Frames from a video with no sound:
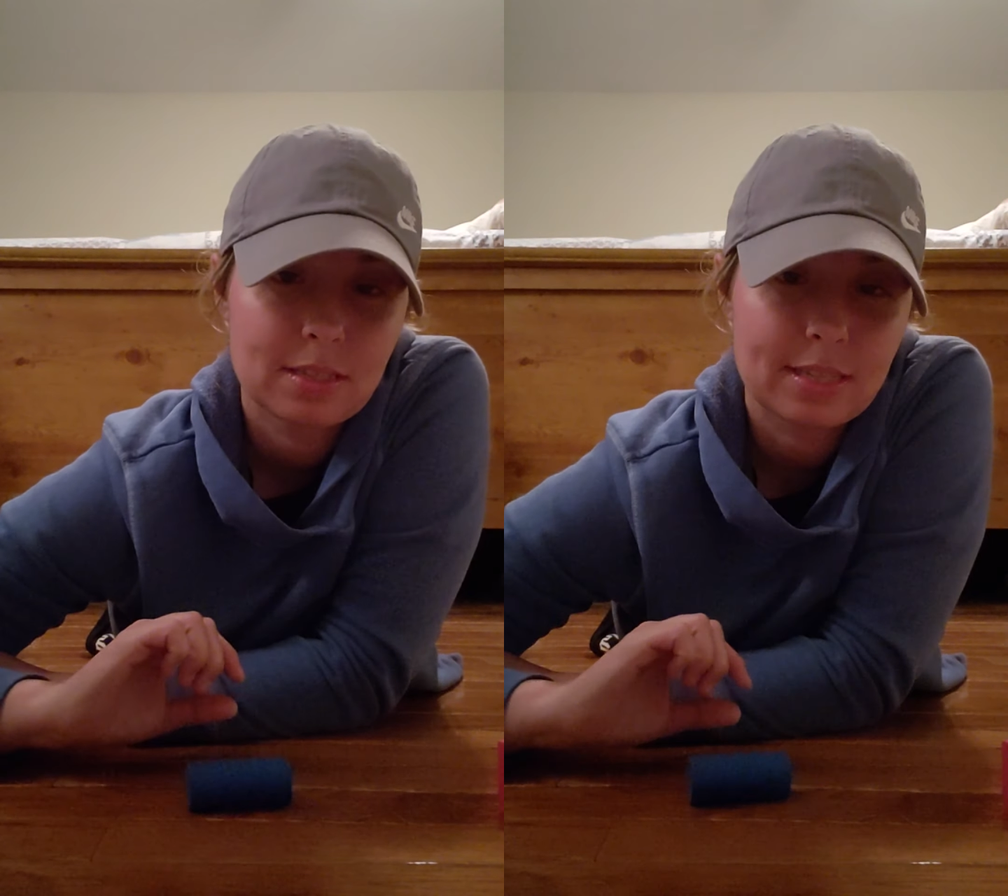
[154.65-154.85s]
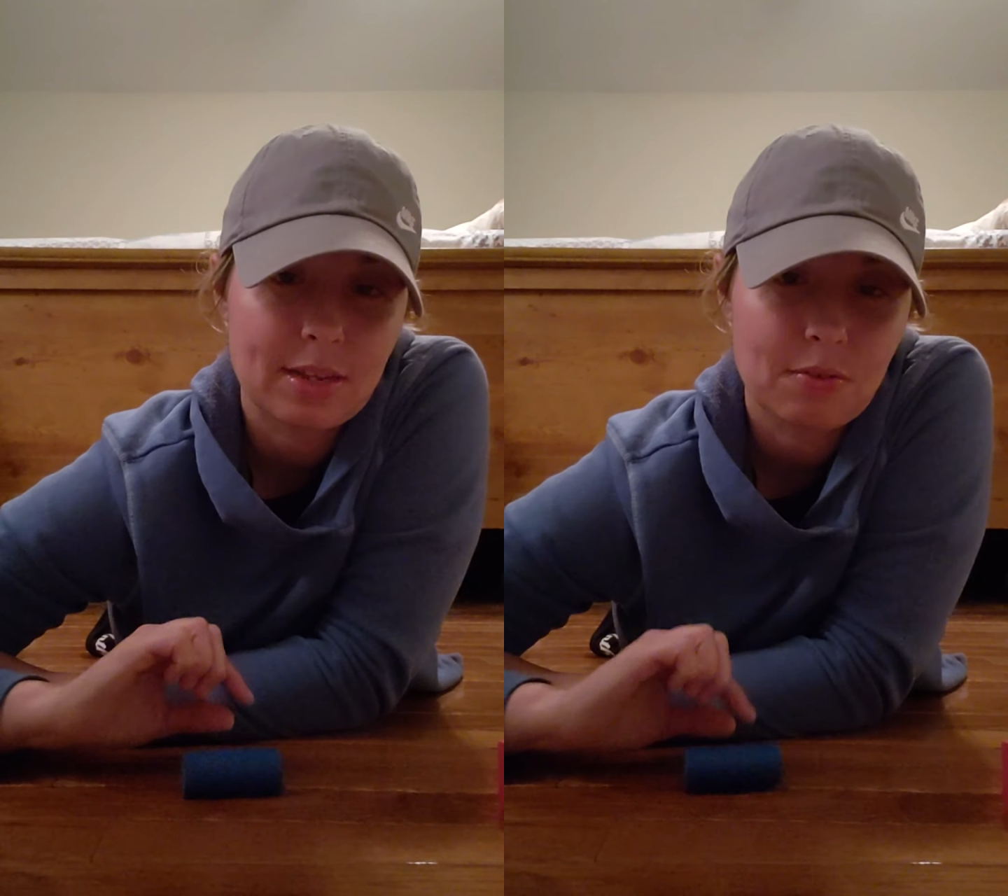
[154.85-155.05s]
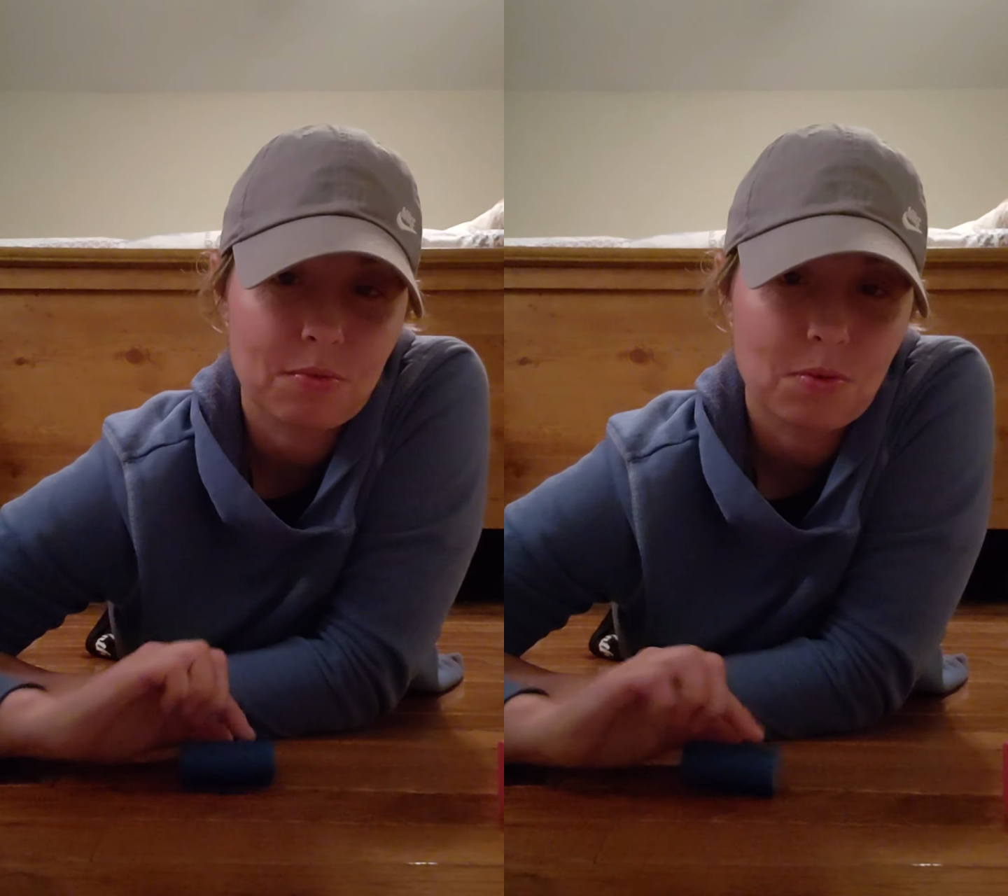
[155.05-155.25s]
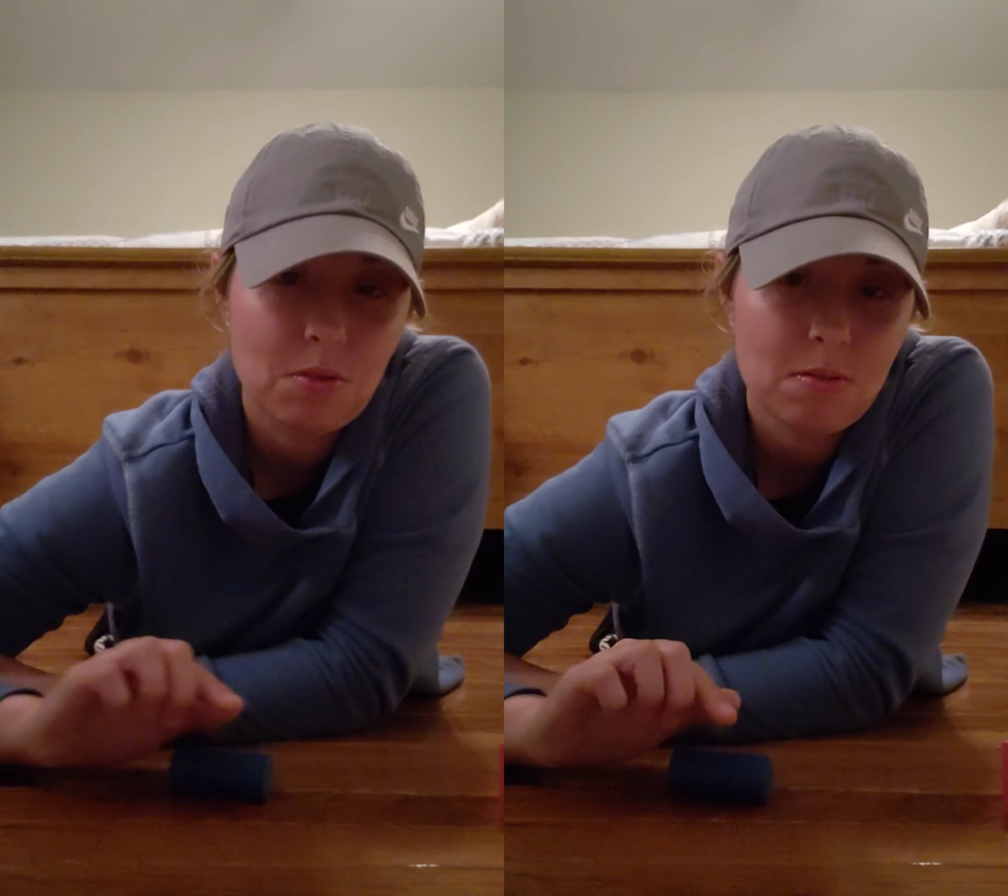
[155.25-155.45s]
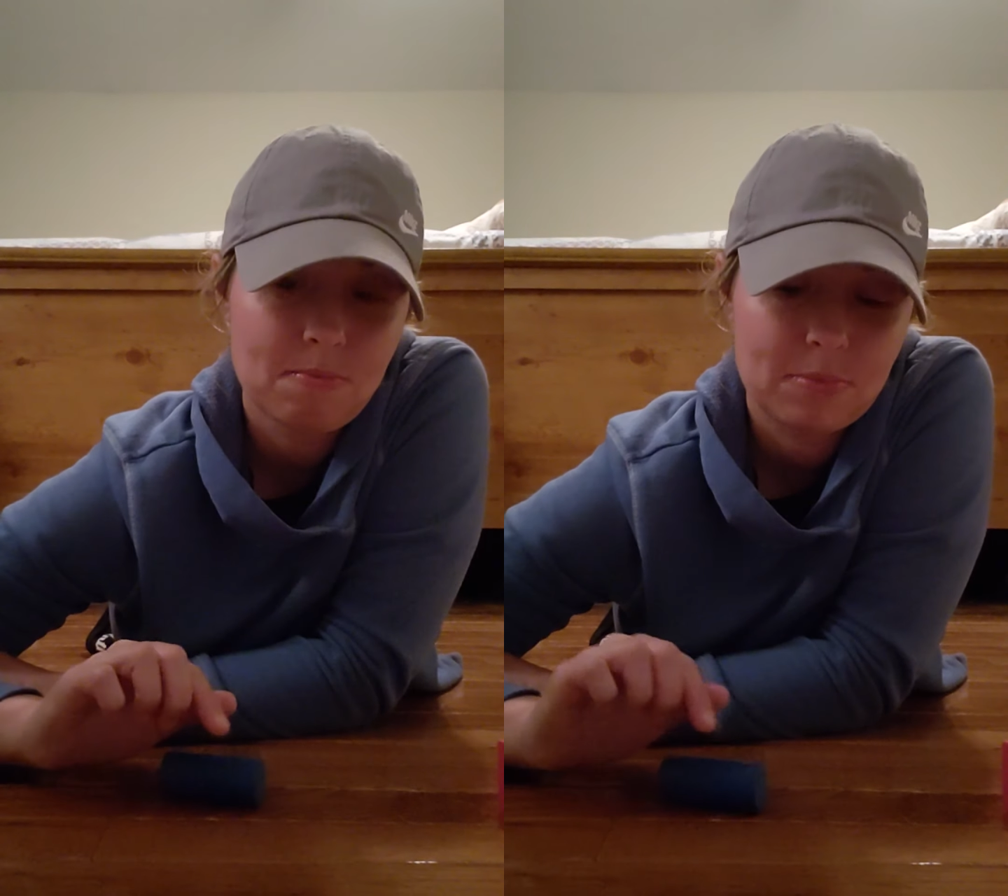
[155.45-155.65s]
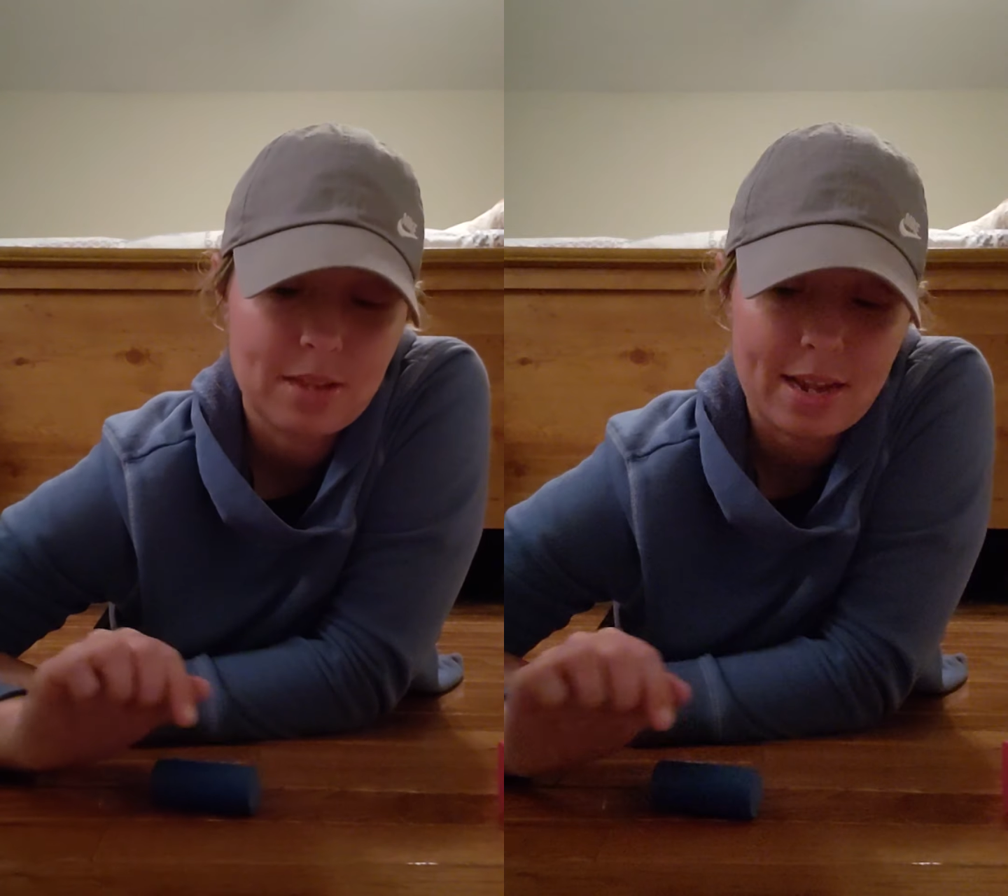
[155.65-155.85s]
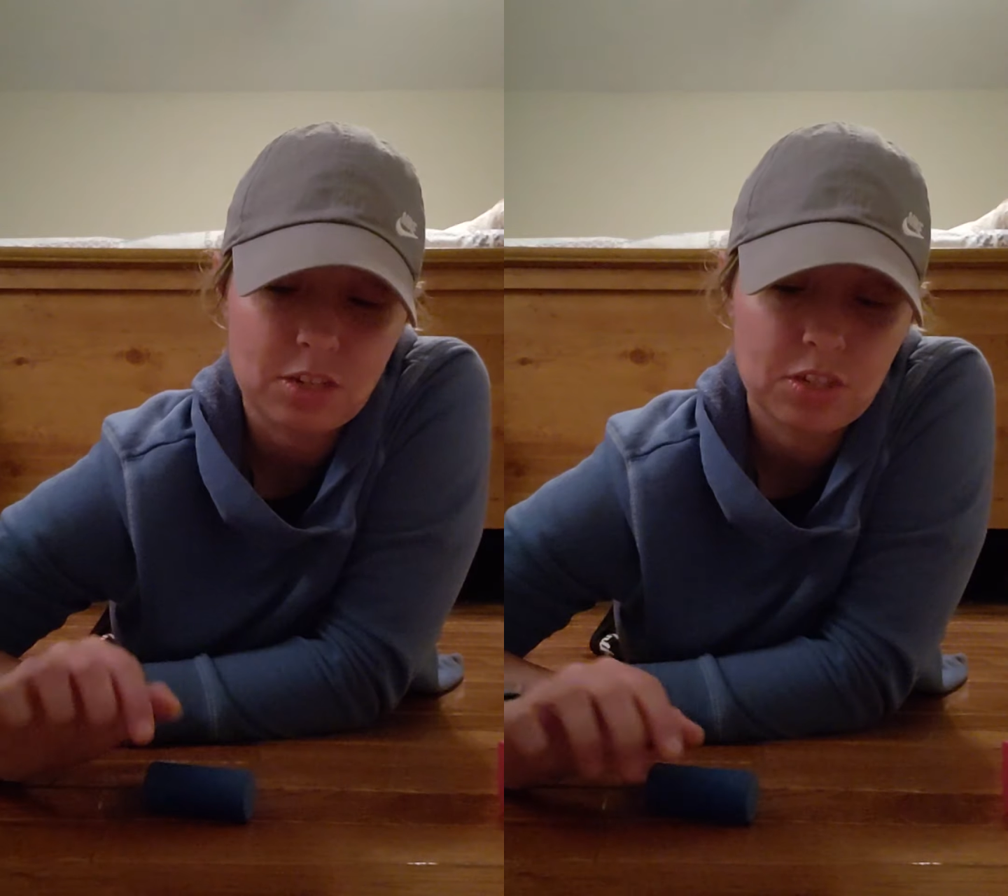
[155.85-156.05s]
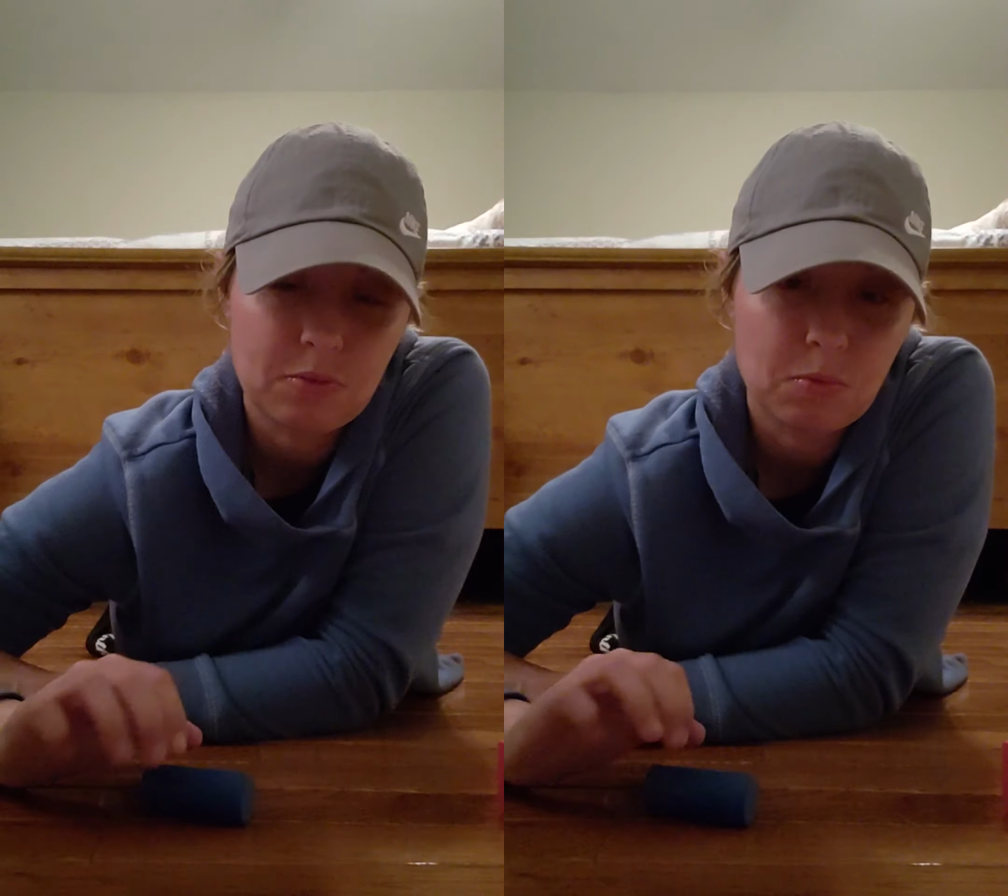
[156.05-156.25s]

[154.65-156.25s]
See it roll? Actually